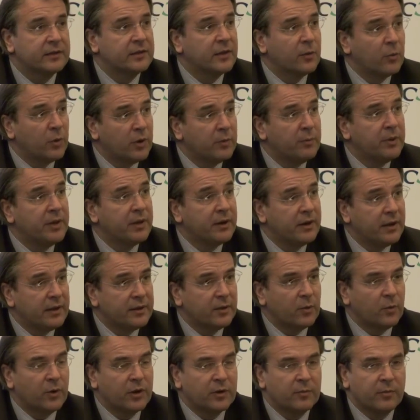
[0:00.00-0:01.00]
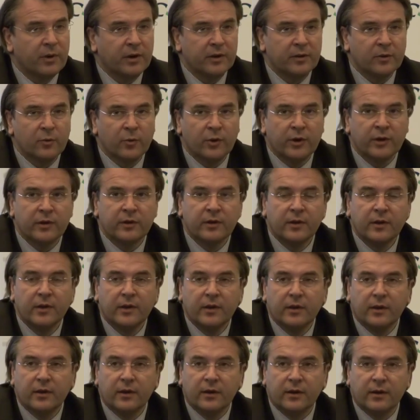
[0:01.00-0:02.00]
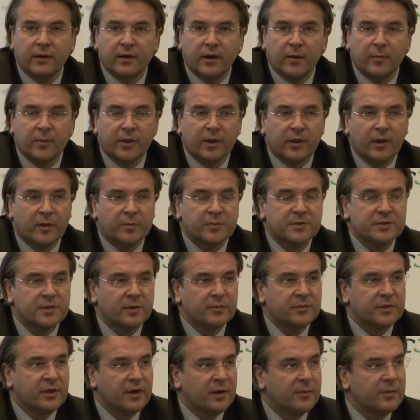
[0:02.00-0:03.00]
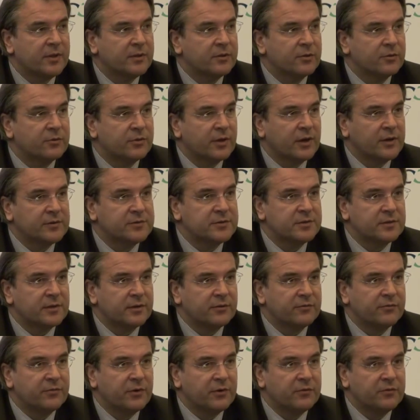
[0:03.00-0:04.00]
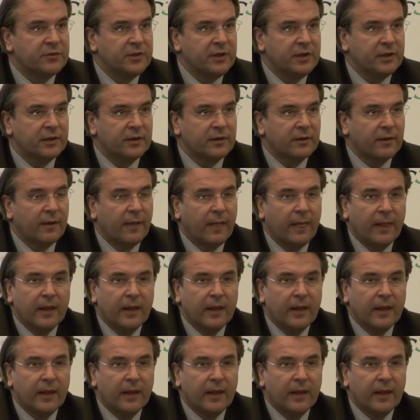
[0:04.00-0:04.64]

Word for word: And there will be another one, by the way, uh, coming up sometime in 2015.